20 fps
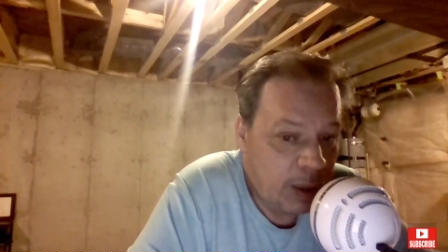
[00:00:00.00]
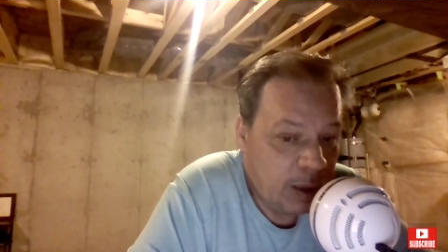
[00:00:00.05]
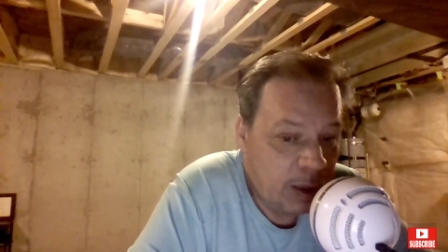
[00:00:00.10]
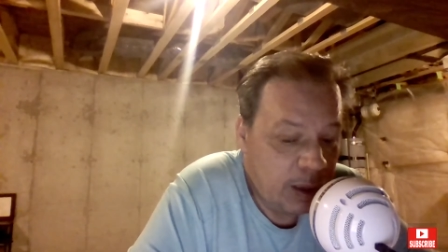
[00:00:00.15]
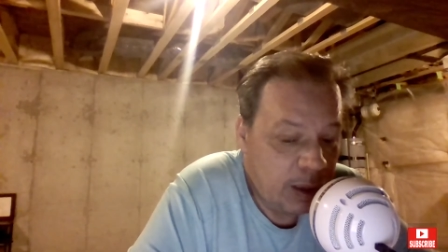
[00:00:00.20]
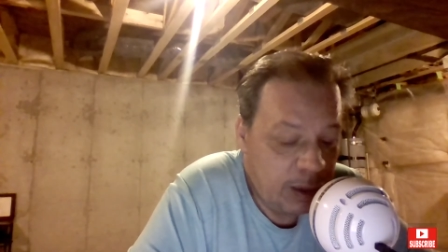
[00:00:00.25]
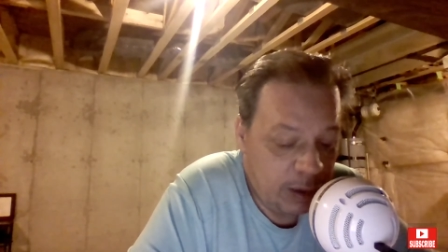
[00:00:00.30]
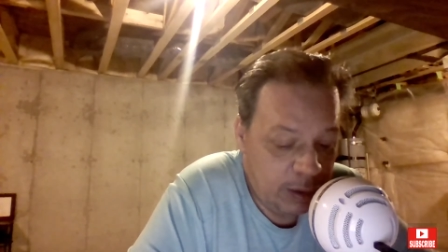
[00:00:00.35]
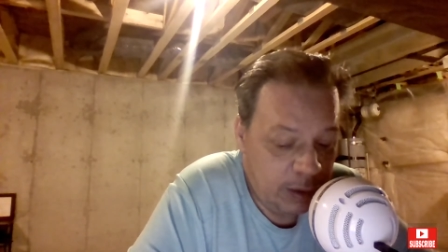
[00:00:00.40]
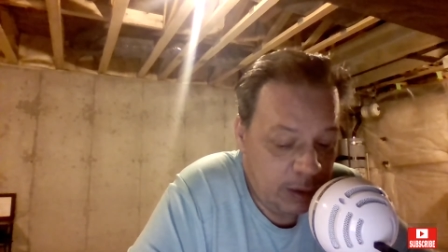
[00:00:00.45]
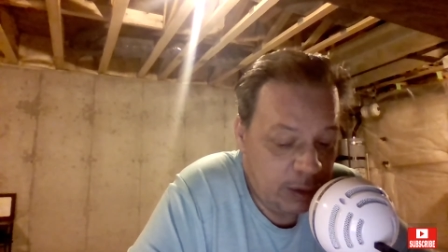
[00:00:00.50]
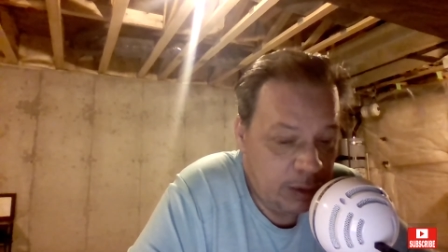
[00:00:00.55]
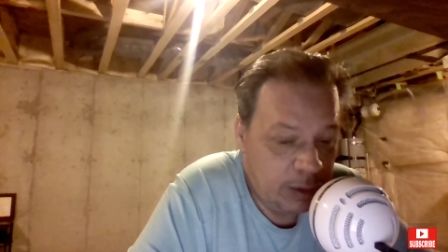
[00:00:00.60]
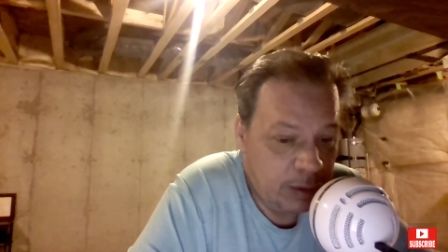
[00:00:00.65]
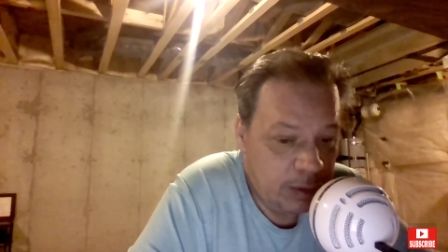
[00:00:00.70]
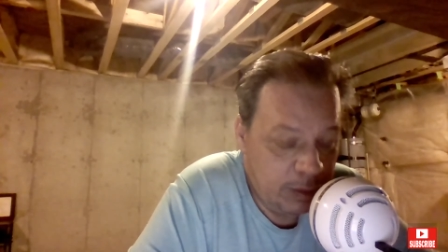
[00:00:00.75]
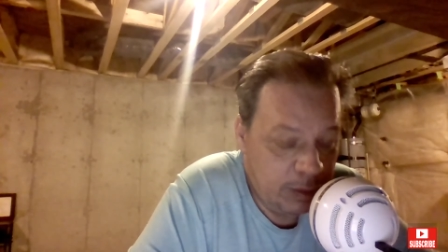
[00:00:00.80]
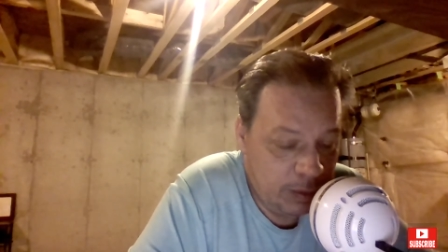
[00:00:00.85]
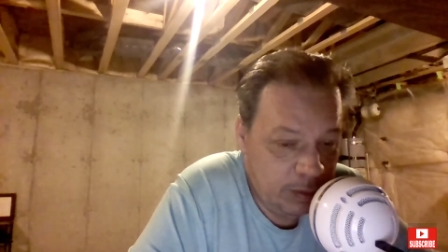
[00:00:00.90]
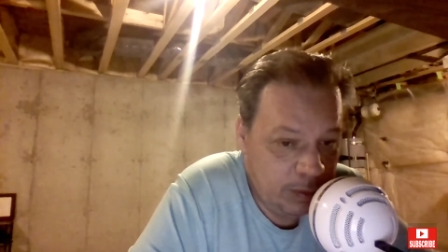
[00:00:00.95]

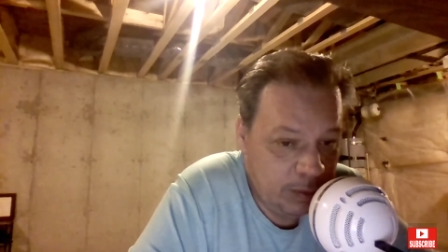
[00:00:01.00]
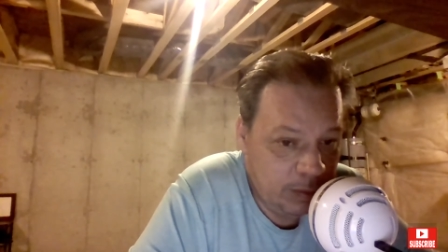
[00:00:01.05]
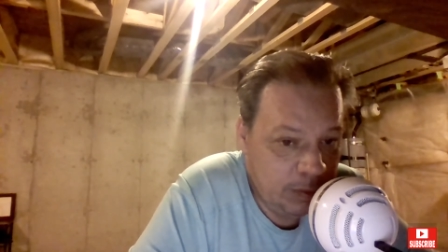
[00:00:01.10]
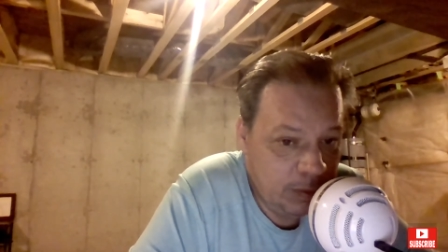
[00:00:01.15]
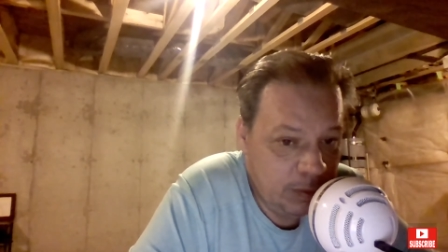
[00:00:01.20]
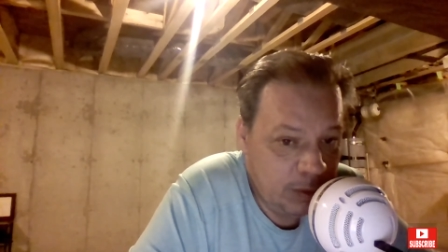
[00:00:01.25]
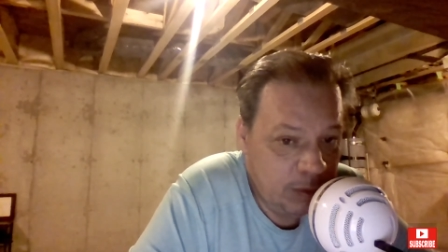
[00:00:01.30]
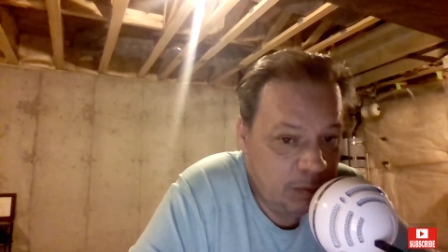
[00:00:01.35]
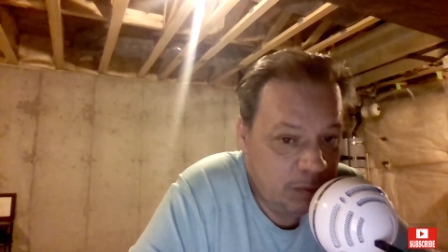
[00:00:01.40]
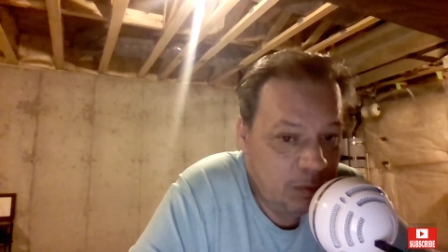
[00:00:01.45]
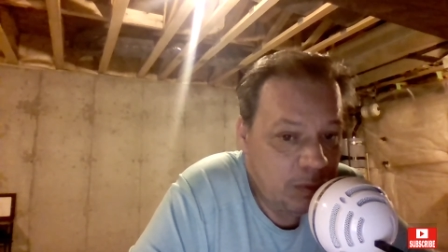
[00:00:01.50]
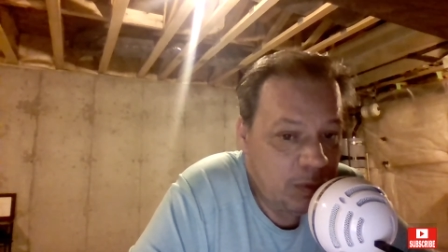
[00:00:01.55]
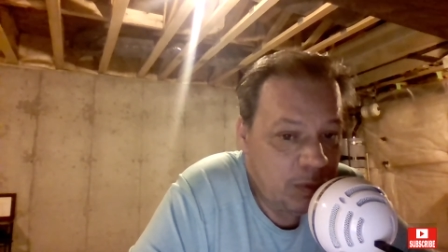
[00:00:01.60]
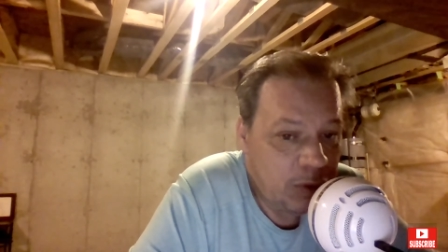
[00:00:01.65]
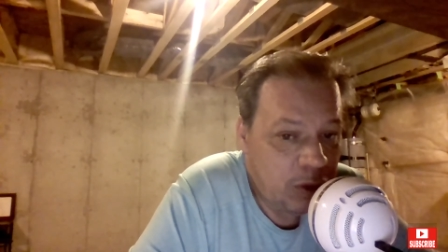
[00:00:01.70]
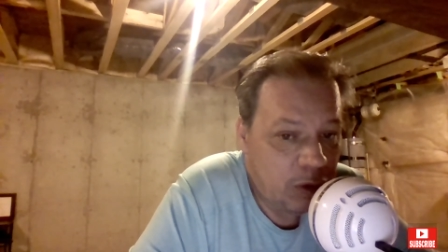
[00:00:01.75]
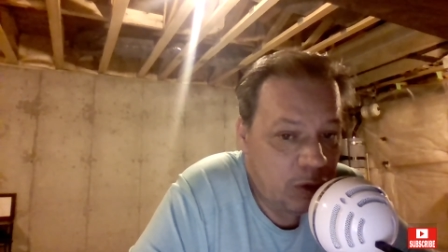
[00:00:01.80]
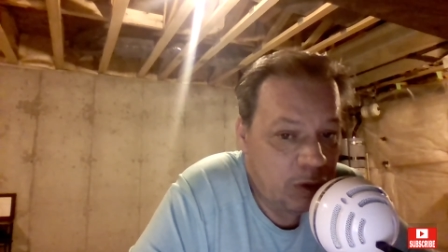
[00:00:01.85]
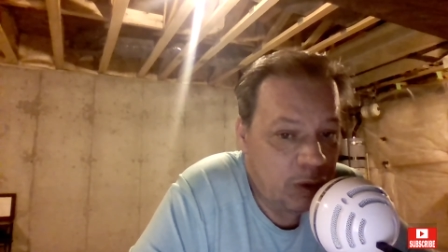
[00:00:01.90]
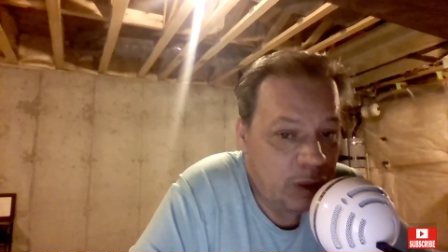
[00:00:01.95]
And
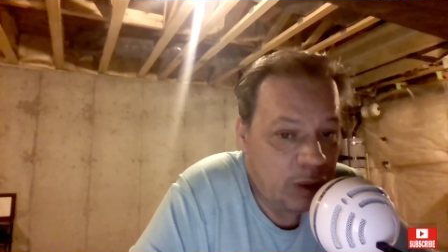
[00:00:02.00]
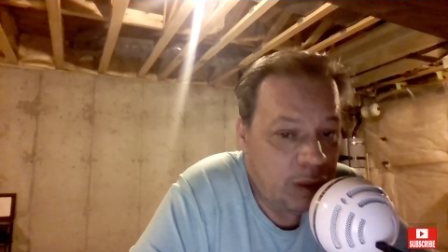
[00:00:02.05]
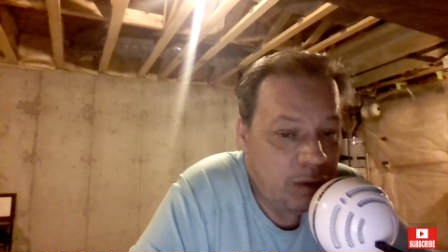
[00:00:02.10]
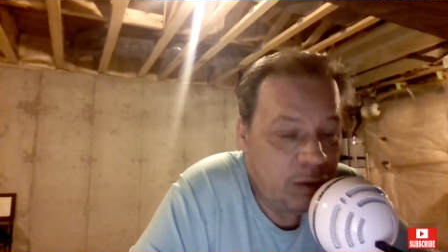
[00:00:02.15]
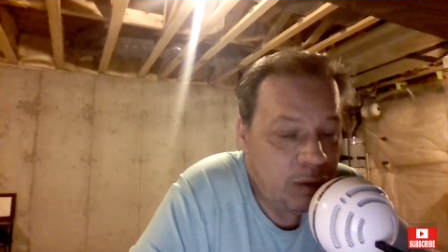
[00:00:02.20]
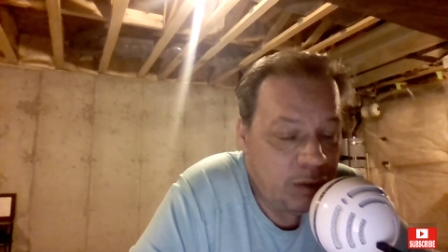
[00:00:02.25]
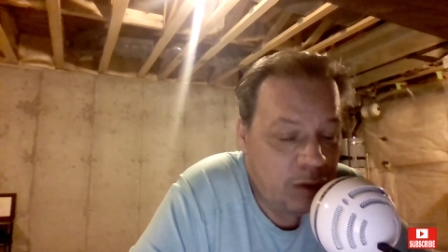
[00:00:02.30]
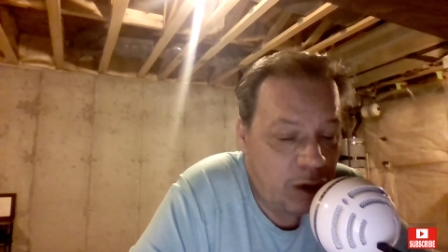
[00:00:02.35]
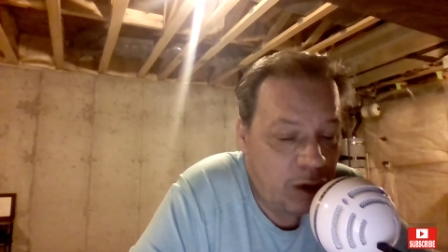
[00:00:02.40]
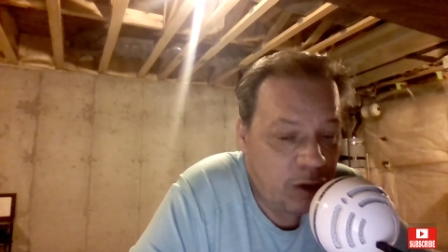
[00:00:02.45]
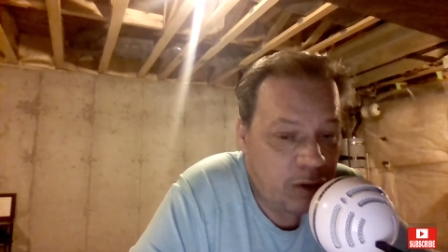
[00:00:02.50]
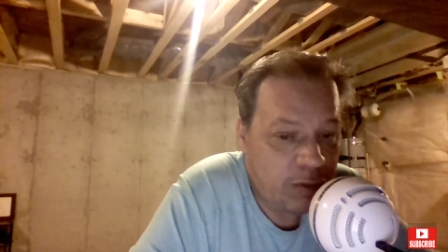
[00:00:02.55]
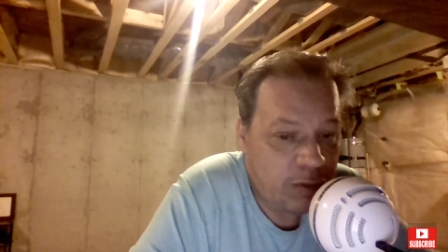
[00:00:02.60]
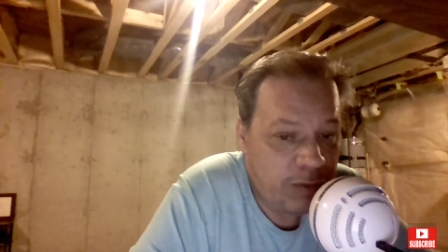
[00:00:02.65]
currently, Dr.